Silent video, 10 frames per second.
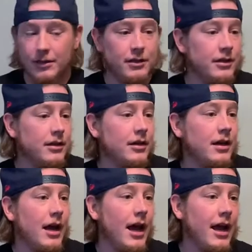
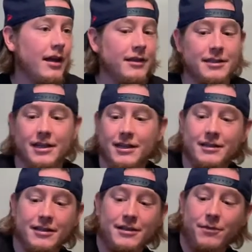and let's get
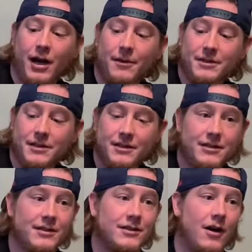into these pops.
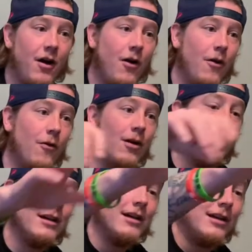So.
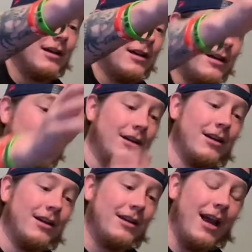
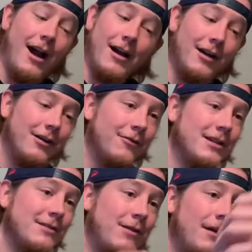Yeah, the
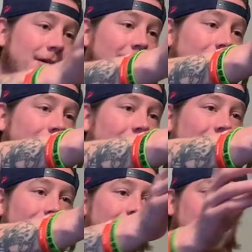reason why we got
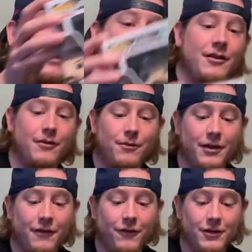five, I will tell you, but
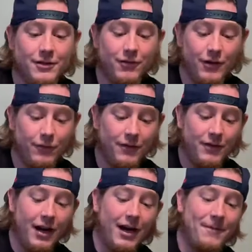the first one we've
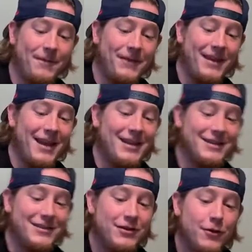got
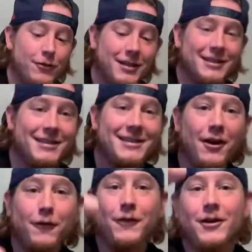is Duke
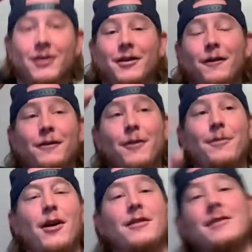Silver from
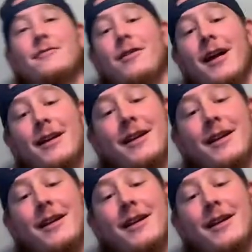Parks and Rec.